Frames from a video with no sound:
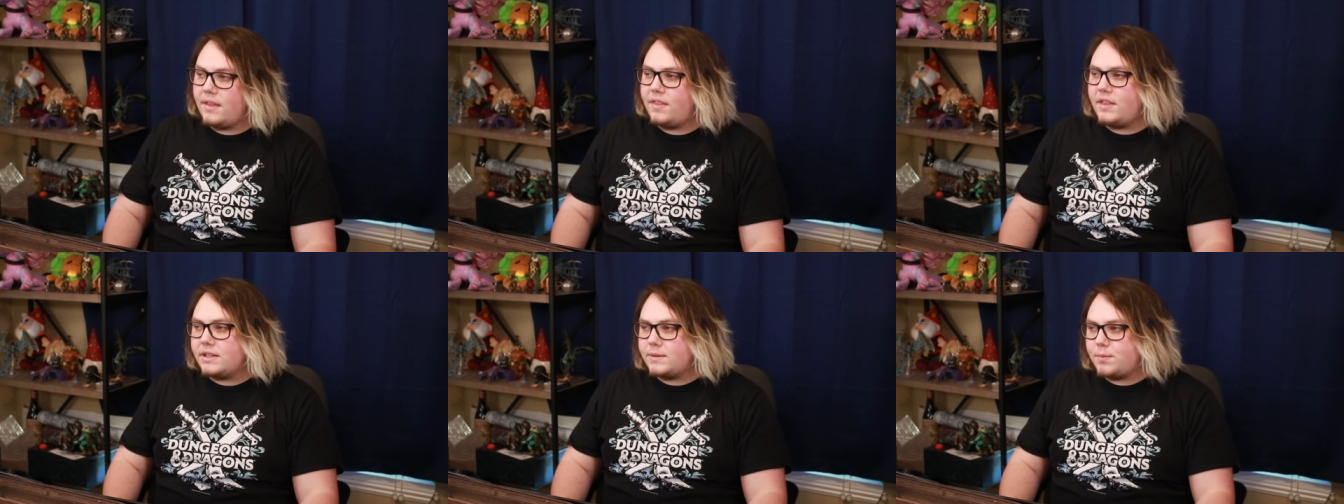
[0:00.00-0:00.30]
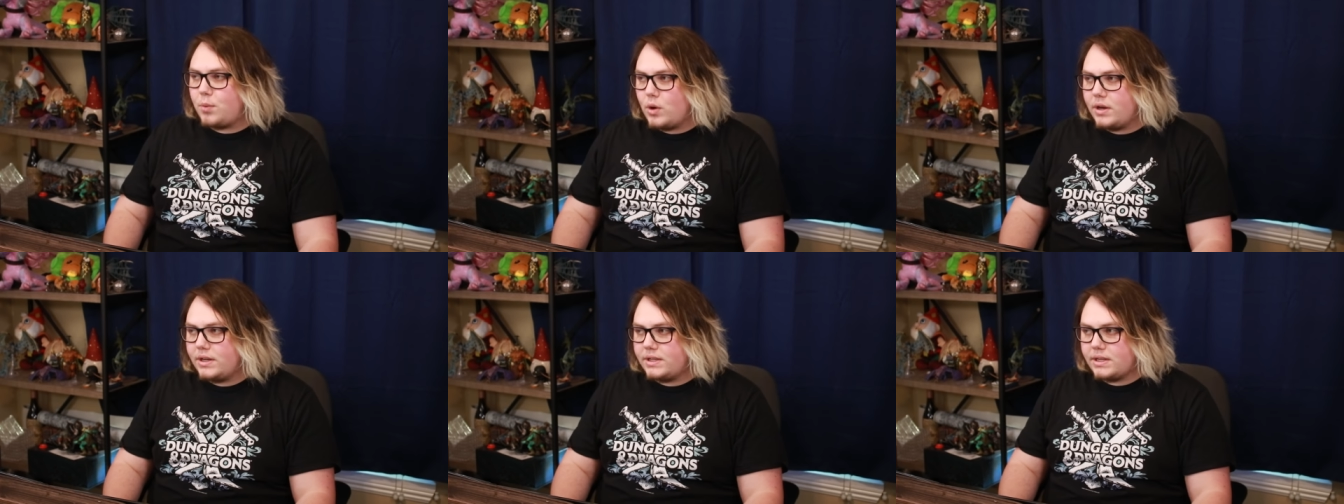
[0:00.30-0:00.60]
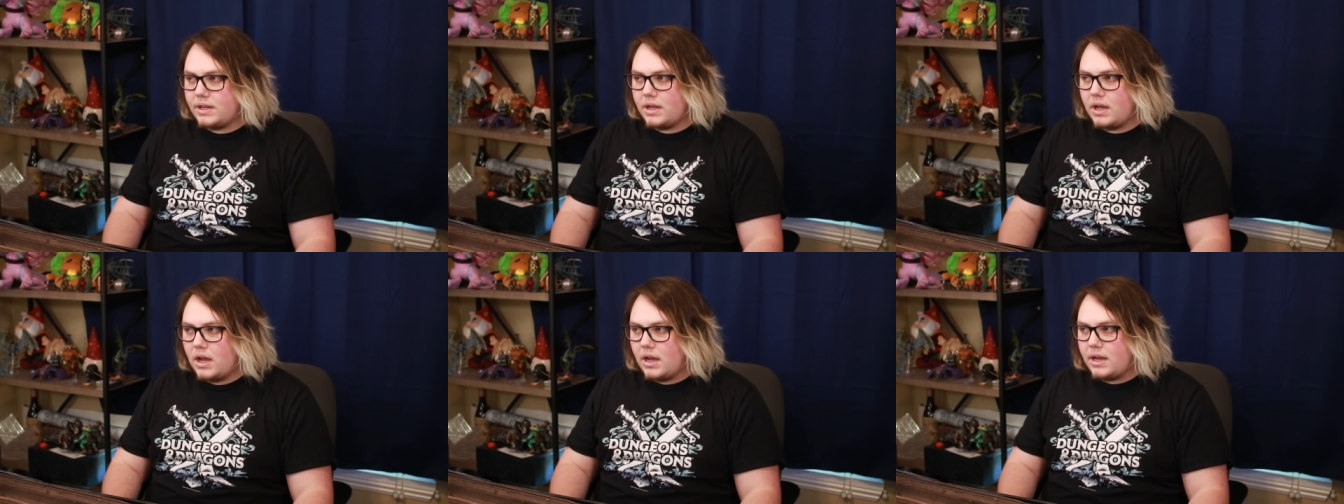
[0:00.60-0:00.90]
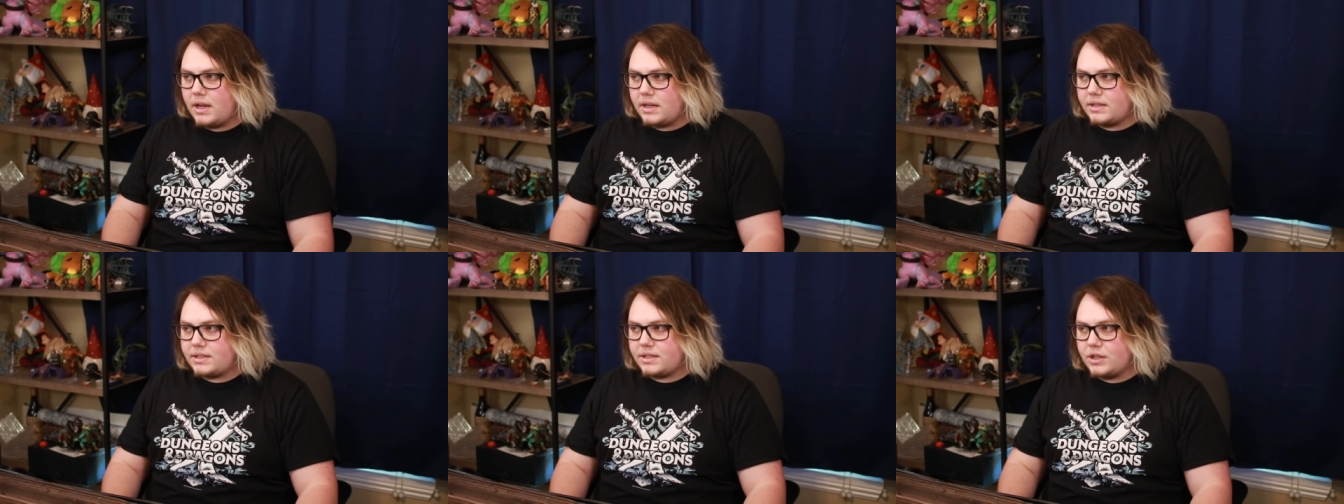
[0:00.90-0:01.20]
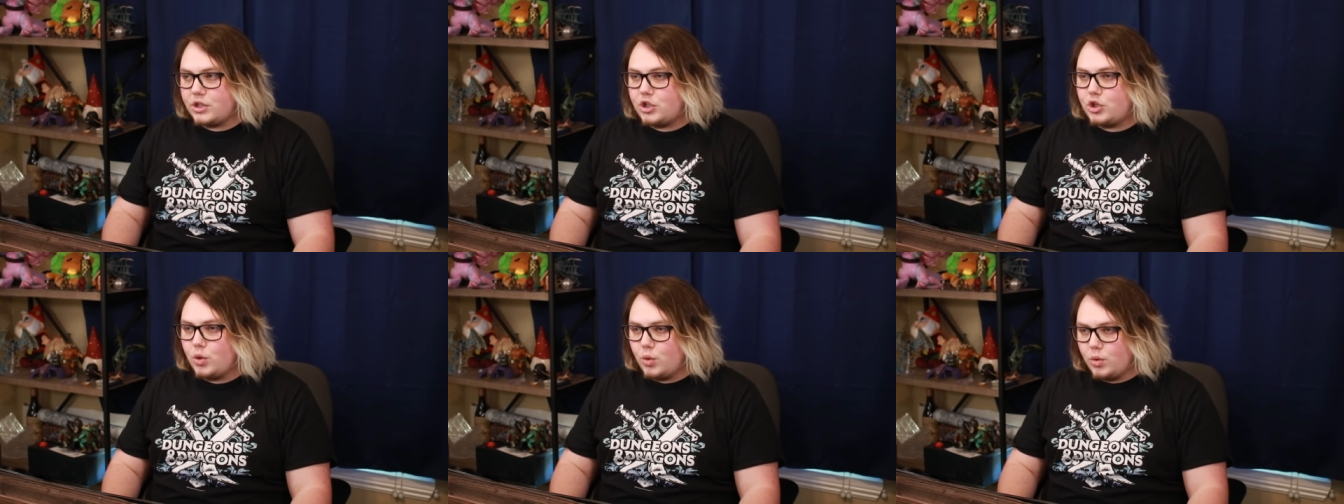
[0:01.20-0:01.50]
At this point, Augusta
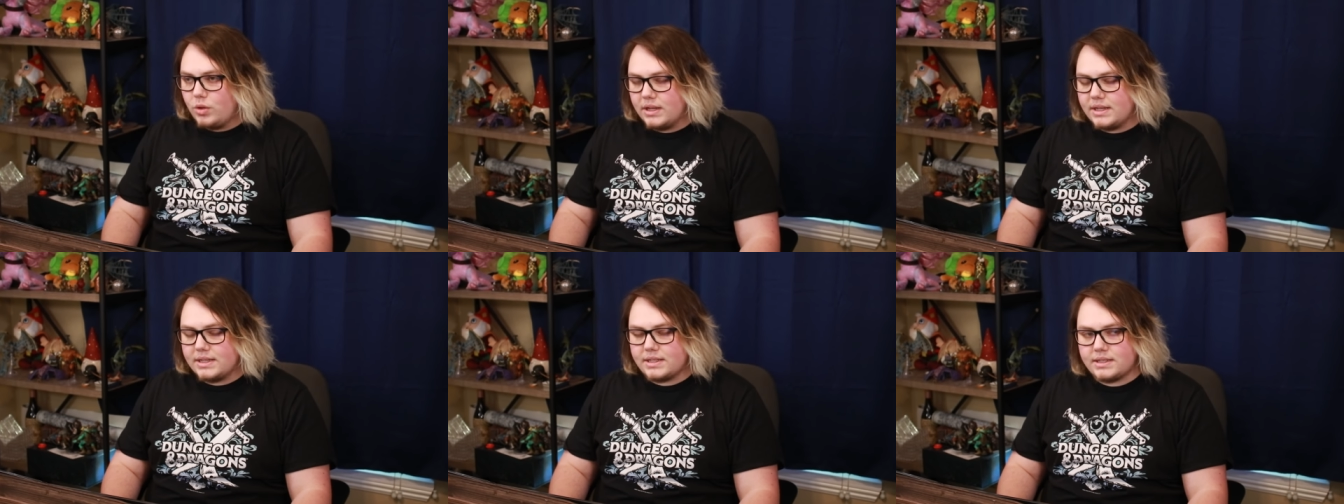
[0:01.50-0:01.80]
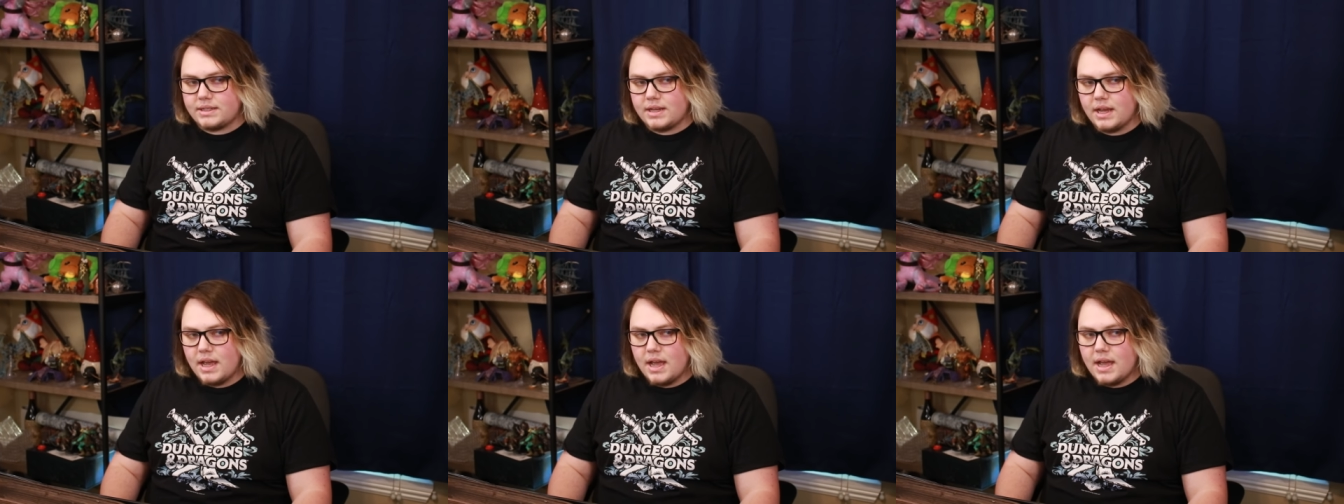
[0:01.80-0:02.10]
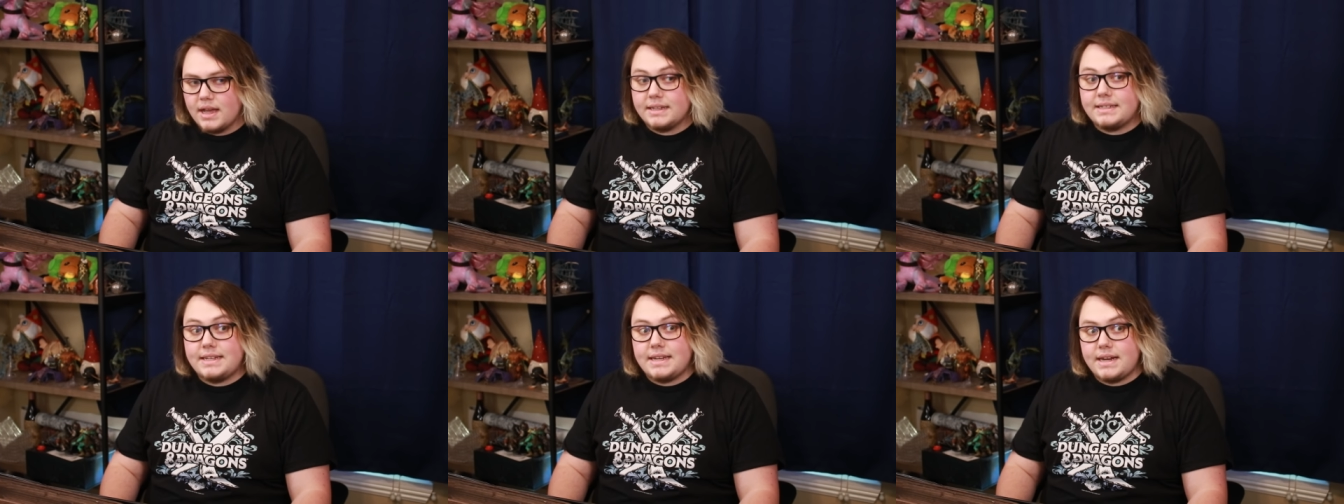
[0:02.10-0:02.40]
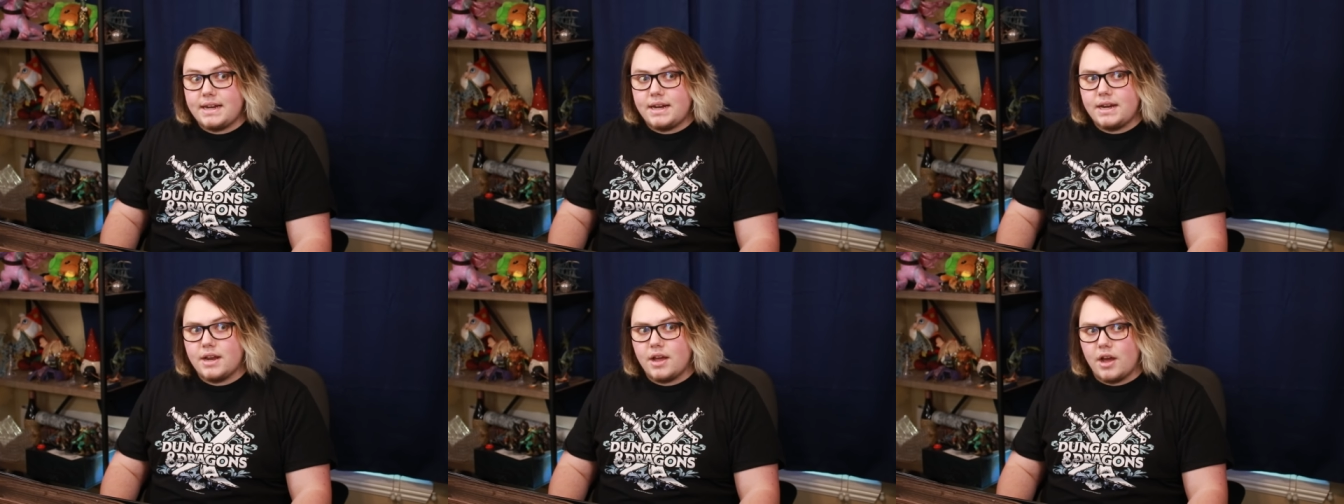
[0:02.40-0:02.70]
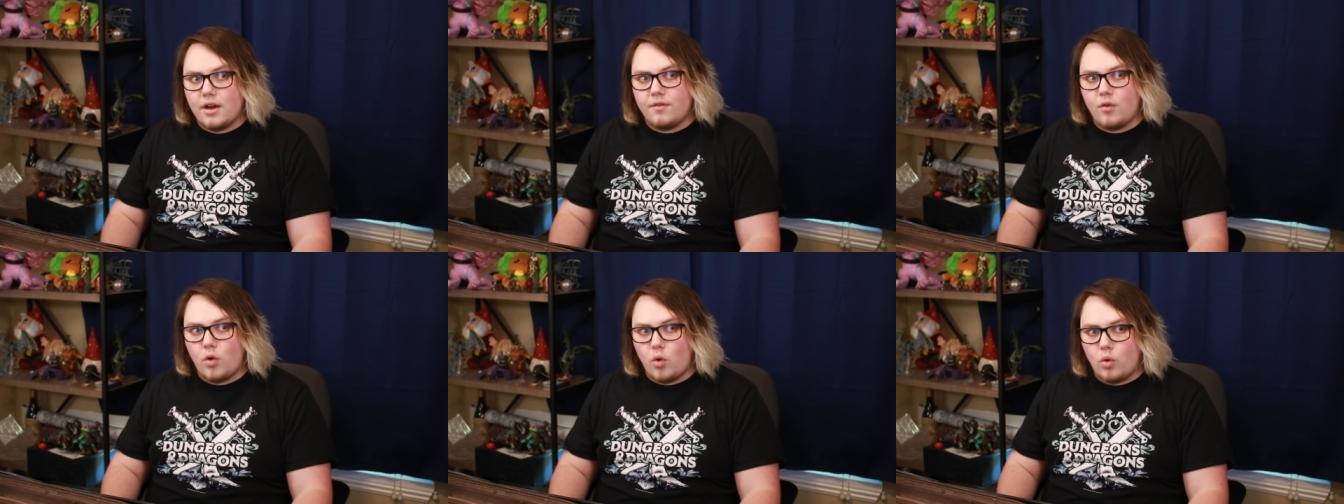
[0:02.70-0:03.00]
Toulis, Dean
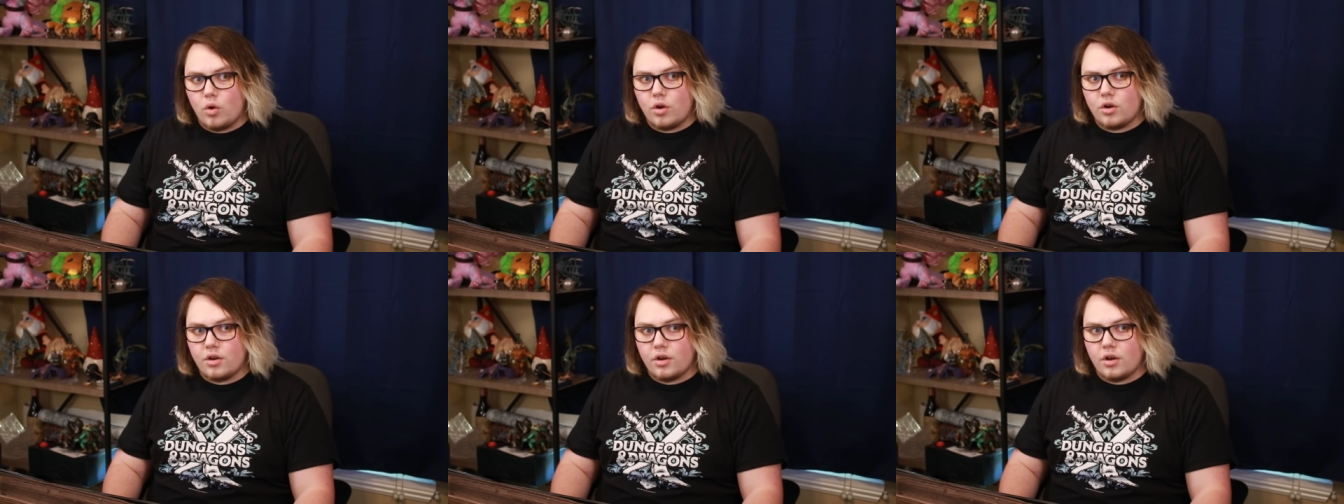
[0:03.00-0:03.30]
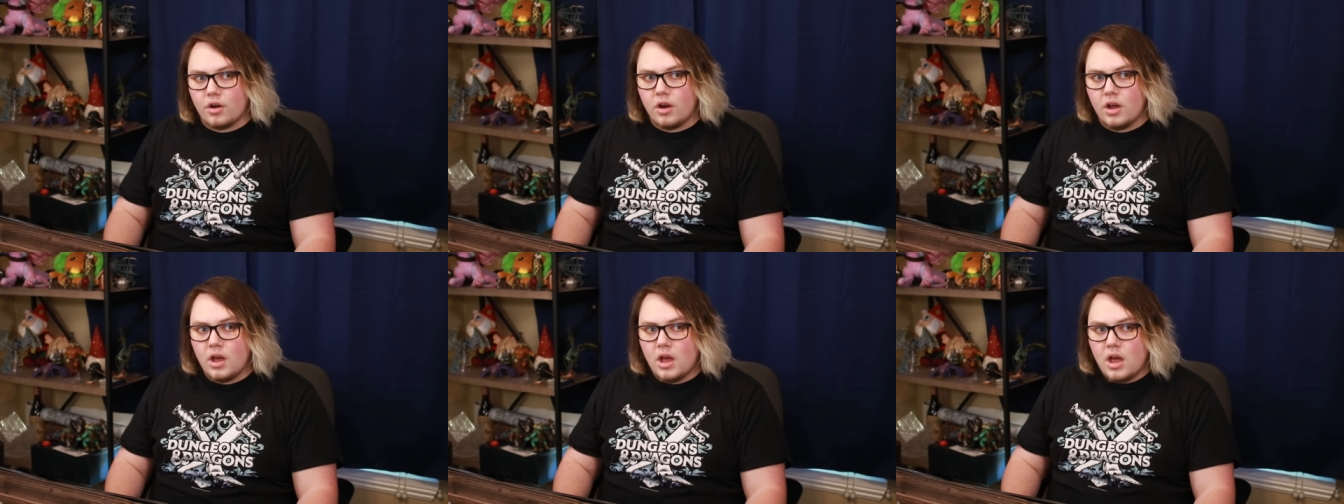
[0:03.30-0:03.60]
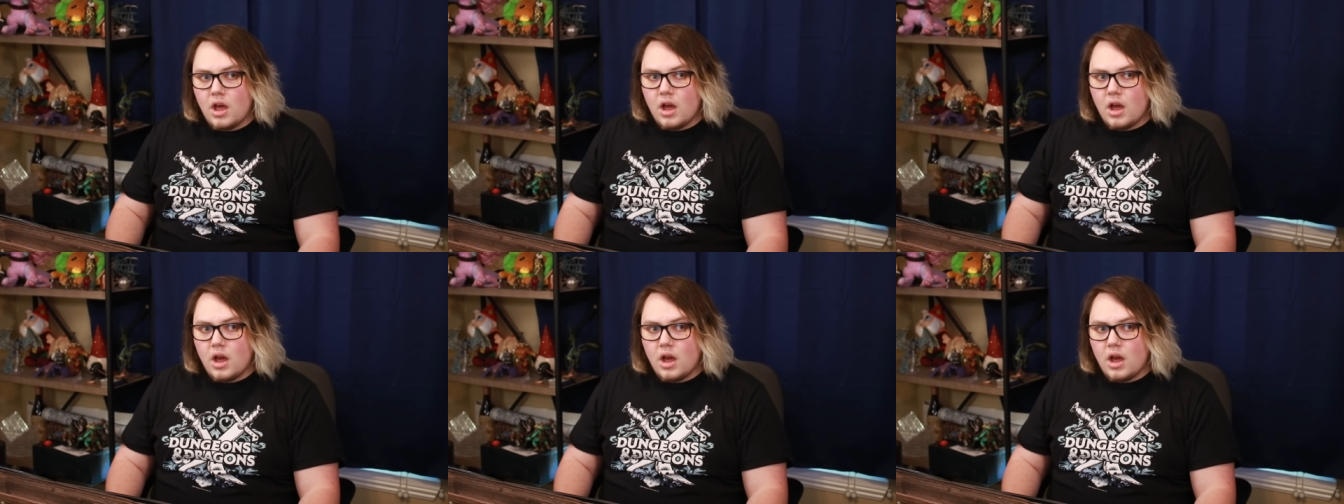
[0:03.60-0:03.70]
of Order,